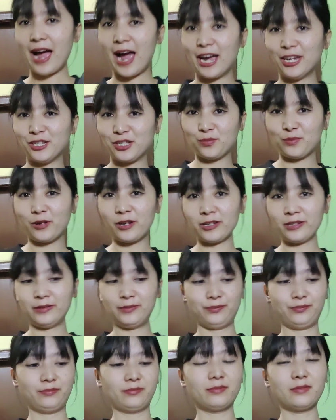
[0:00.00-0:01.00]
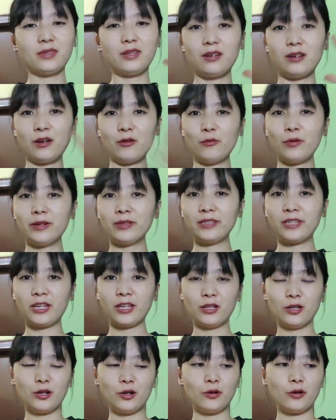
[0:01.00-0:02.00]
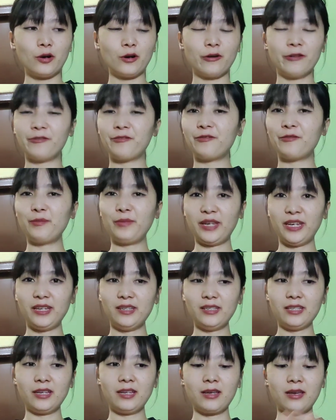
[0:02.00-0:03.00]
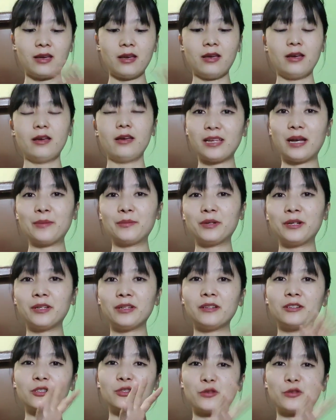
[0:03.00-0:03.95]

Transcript: I just bought a 1 kilo of meat. I'm gonna